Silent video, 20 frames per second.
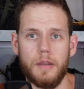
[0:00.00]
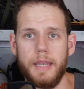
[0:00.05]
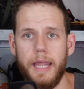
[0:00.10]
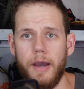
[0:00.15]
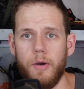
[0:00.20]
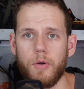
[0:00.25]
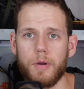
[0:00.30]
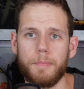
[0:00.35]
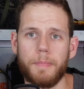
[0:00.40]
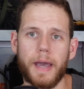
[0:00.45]
Now
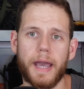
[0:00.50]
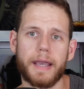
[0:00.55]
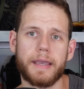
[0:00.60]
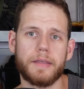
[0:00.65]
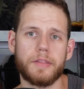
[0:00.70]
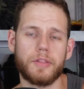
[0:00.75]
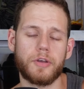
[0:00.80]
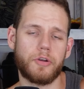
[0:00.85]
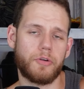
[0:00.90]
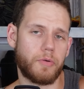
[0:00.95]
we're back
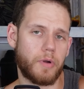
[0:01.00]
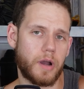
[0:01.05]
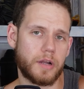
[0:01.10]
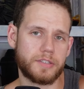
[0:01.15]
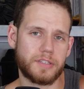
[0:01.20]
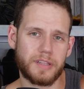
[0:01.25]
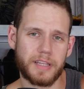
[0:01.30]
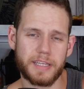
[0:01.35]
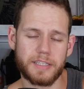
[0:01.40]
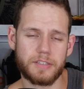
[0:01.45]
in the garage,
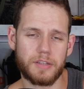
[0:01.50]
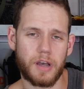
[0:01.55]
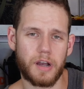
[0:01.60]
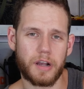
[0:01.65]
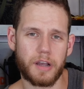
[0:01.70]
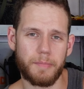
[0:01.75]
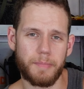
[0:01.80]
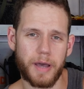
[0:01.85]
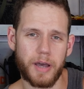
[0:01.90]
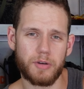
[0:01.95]
and let's talk
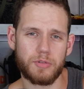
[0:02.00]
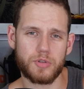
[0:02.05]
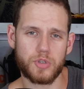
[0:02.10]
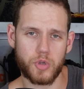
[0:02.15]
about